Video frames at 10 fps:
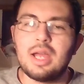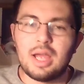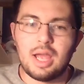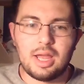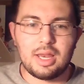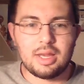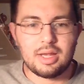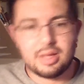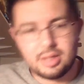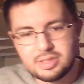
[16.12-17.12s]
And
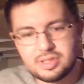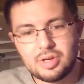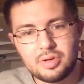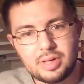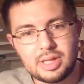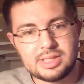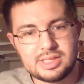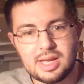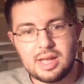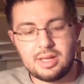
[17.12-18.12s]
so
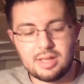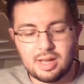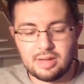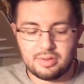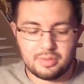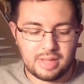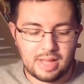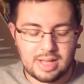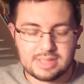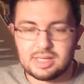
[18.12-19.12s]
instead of doing
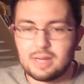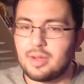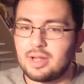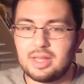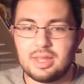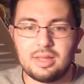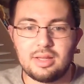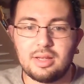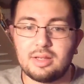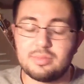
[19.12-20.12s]
that last time,
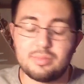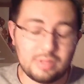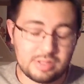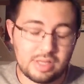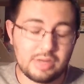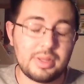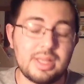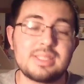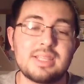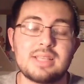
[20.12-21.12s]
instead of doing
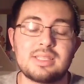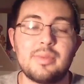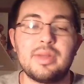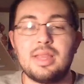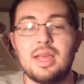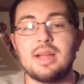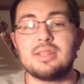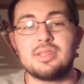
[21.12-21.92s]
this last time, I did that.